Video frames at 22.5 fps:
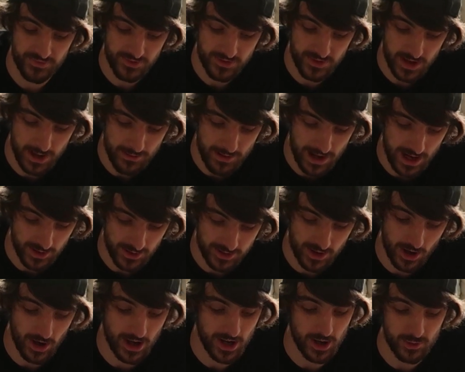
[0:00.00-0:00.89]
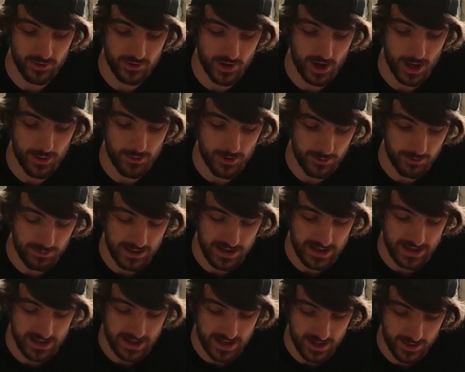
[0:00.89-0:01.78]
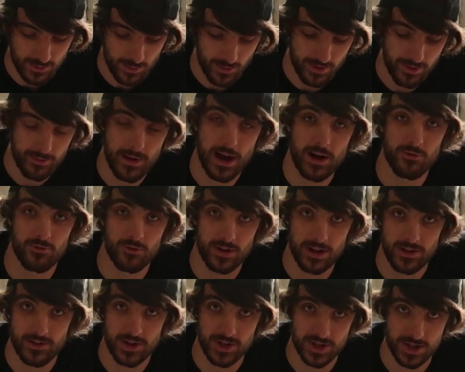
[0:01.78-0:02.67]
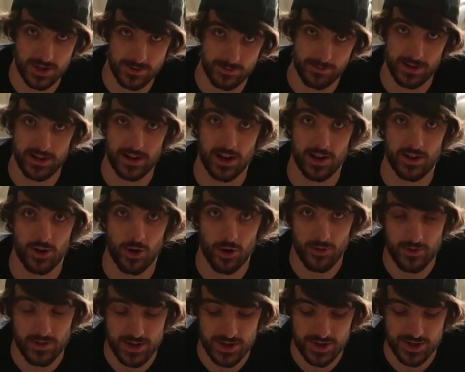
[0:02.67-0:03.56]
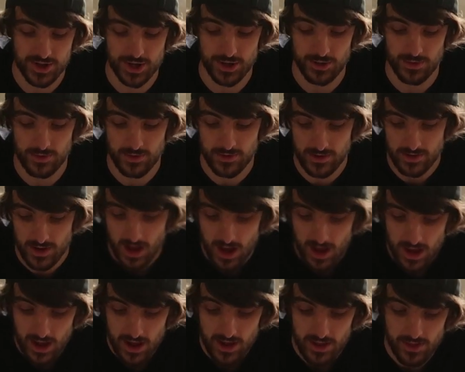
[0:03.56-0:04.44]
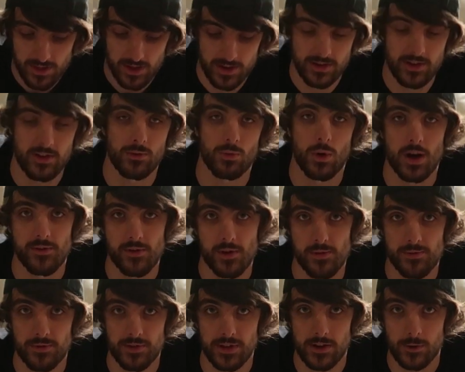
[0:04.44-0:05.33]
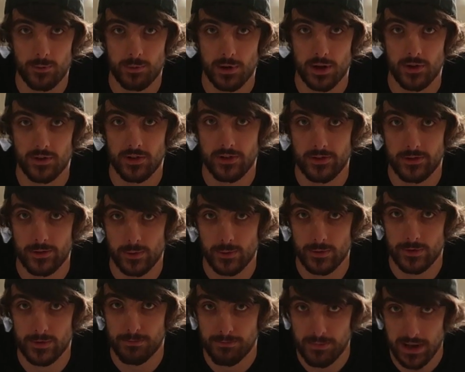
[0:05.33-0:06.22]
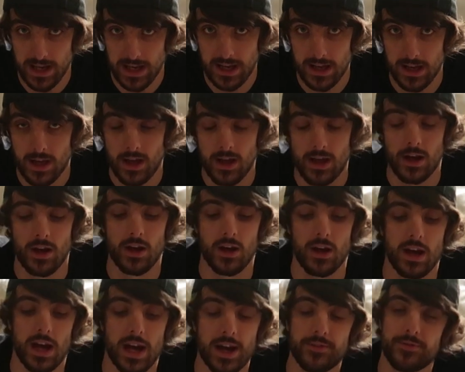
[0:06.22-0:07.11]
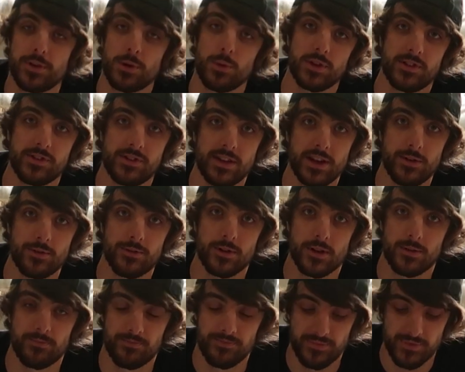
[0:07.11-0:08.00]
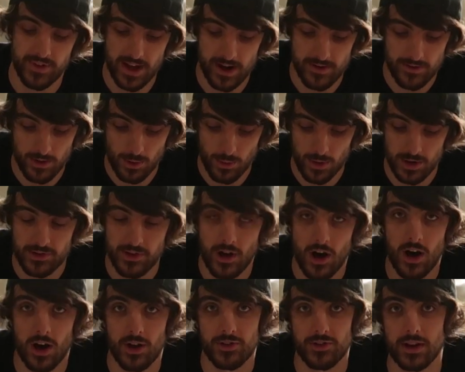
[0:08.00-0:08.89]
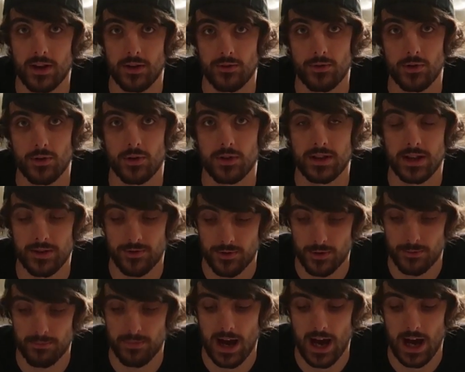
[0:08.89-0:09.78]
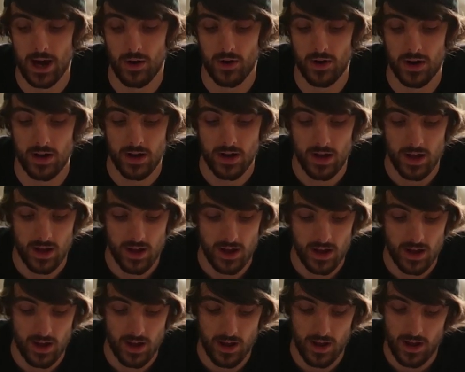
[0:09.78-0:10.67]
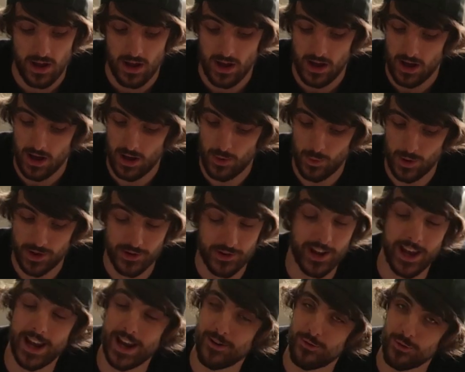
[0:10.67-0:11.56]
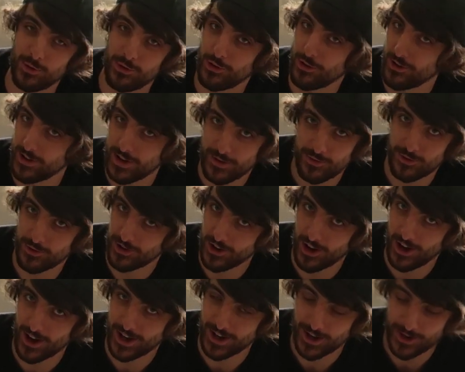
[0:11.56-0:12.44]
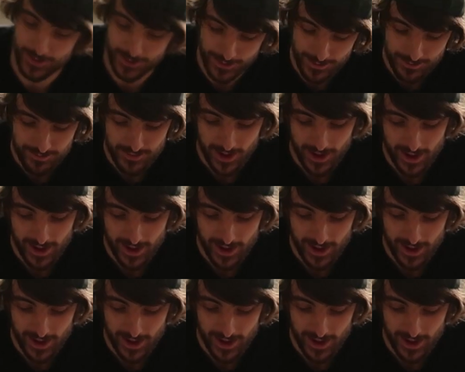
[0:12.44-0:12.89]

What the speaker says: the amount of dyno time that's been done, with the amount of research that's been done on these tunes. This is why I've gone for this, because it suits me. Everyone's different. Everyone's asking for different power. Once again, everyone's on different dynos.